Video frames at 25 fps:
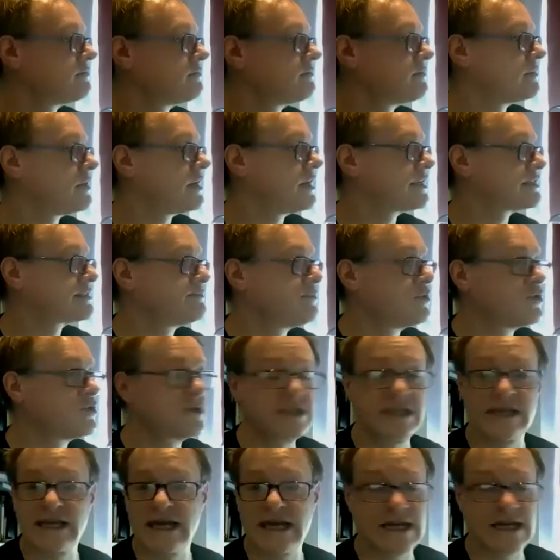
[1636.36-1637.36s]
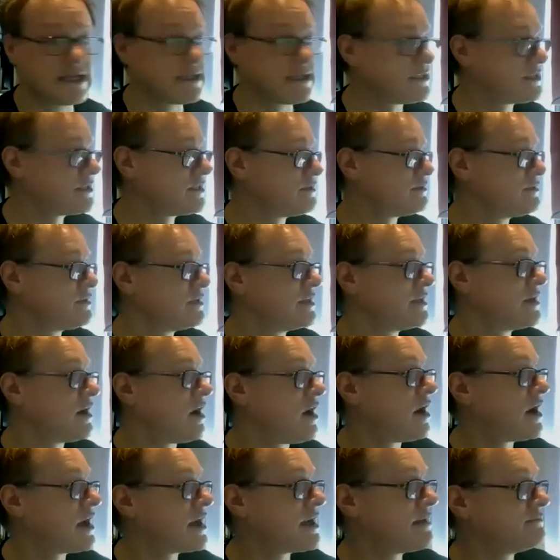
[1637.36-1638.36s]
it to an
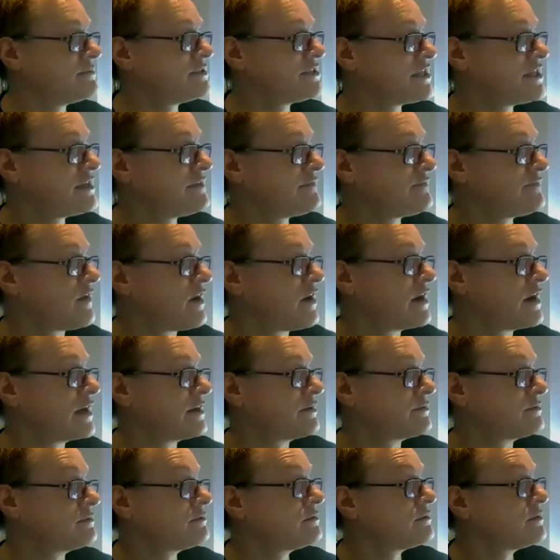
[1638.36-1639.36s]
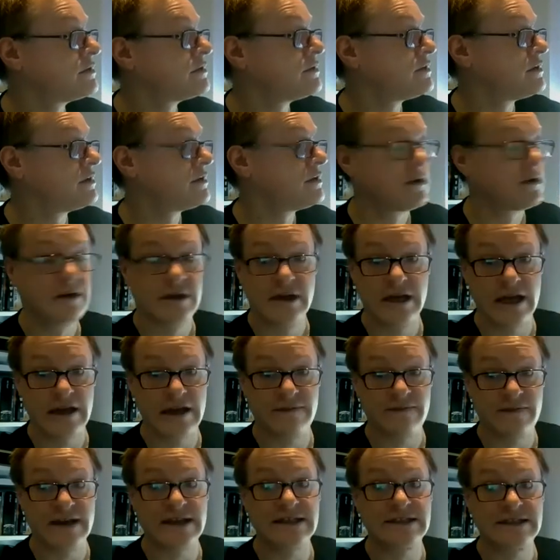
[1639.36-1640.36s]
IMG file
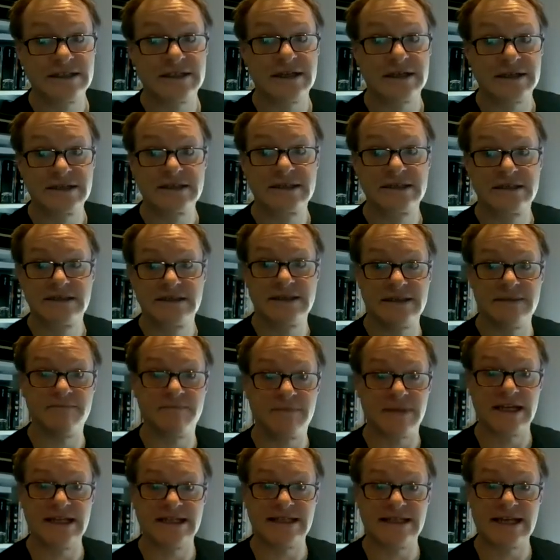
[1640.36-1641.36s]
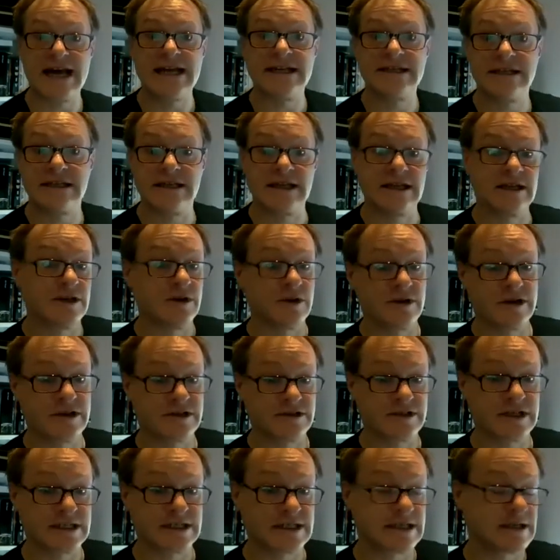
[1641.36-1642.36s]
if it's just simply data that you're
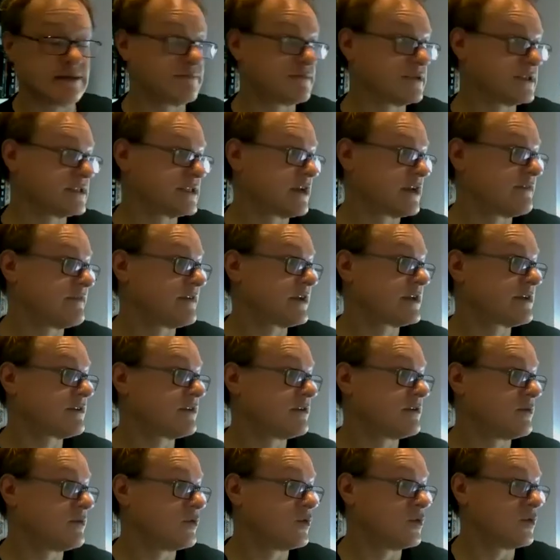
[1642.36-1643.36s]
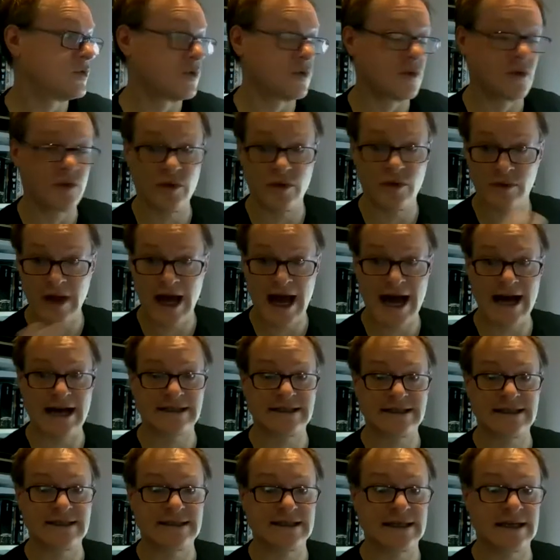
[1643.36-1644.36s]
interested in preserving or
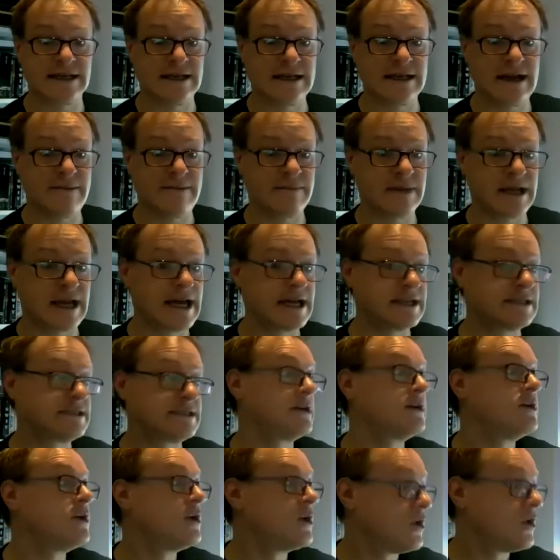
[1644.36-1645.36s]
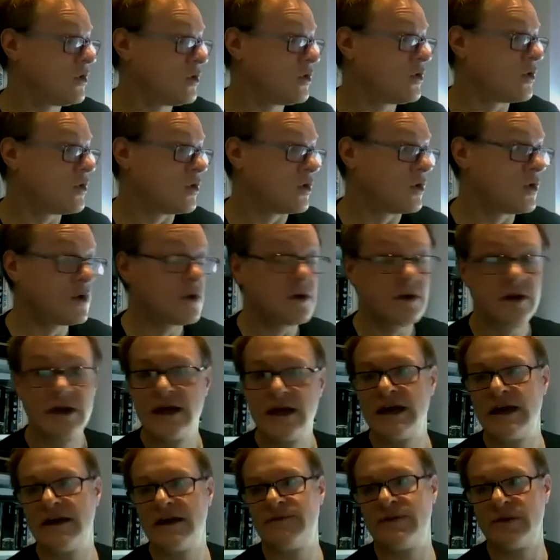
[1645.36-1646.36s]
accessing in an emulator, or
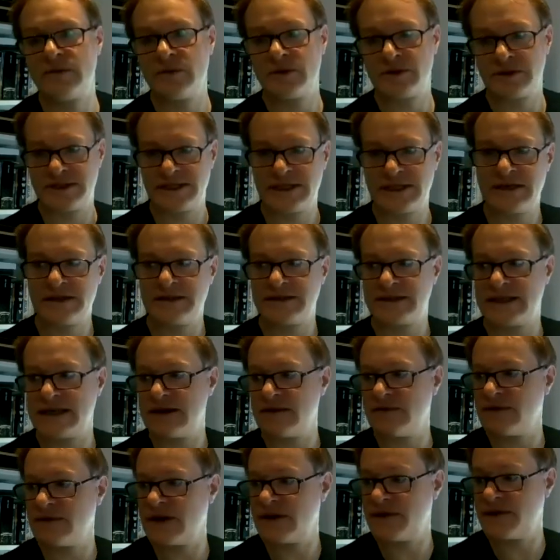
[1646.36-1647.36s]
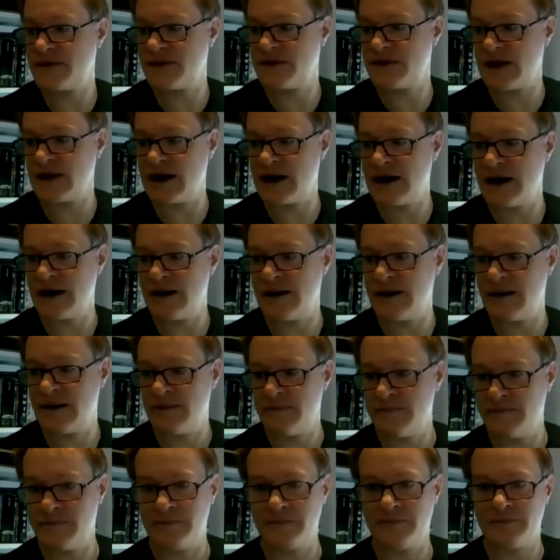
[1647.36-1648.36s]
if you want to use it with
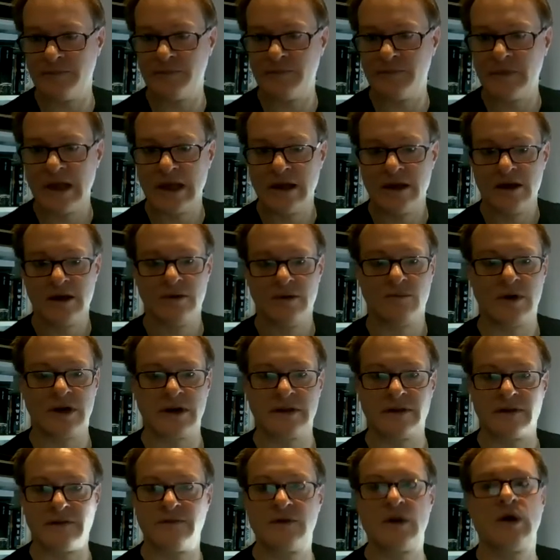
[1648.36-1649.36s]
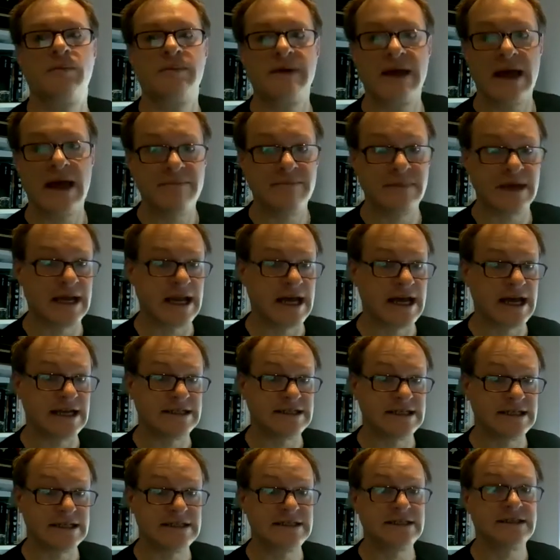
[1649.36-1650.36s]
one of the floppy
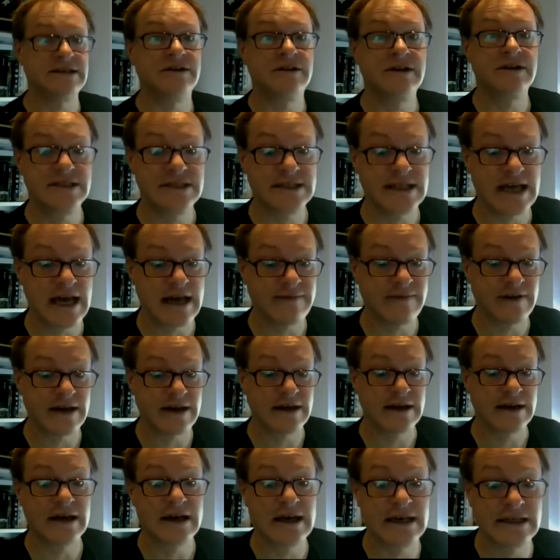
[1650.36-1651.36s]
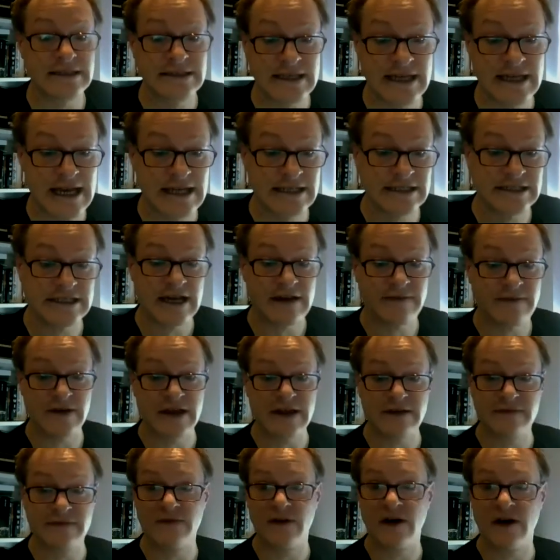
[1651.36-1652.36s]
emulators, you could save it as an
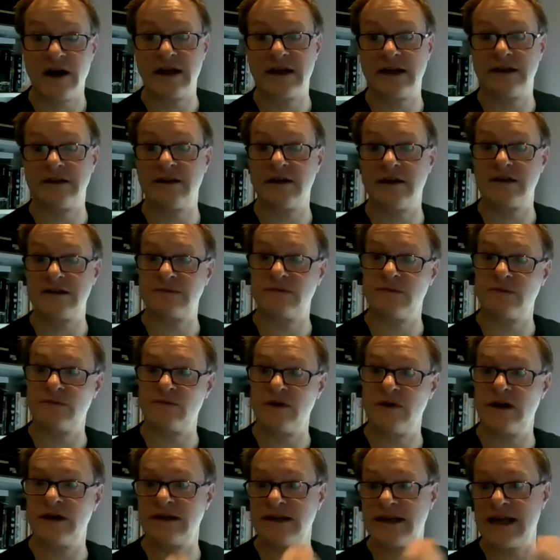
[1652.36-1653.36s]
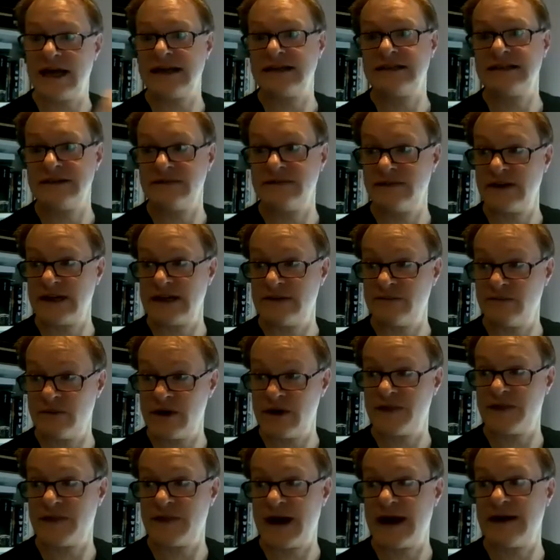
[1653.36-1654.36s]
HFE file, and those will work natively
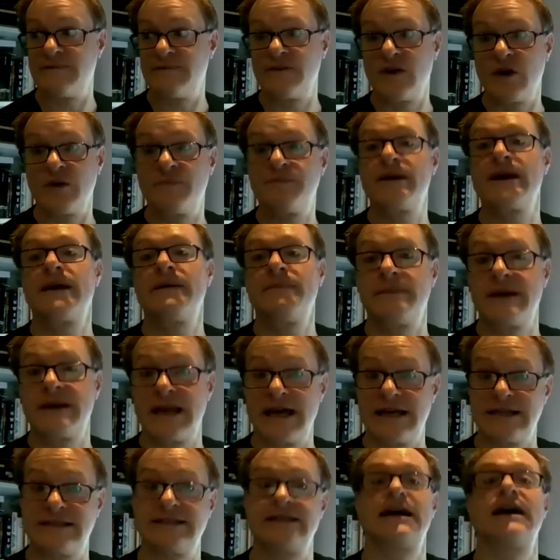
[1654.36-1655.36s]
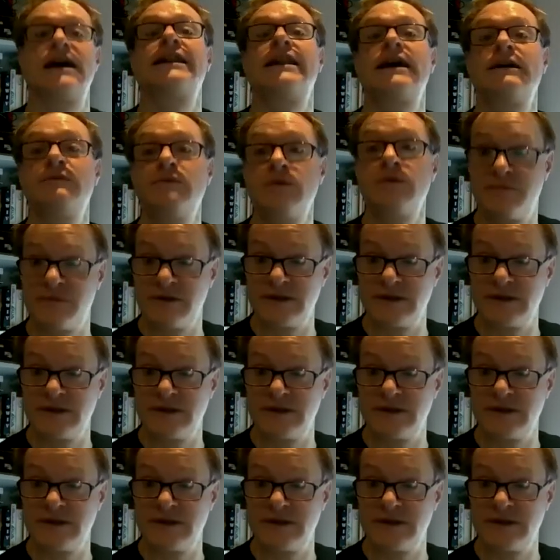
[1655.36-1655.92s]
with that floppy emulator, and they will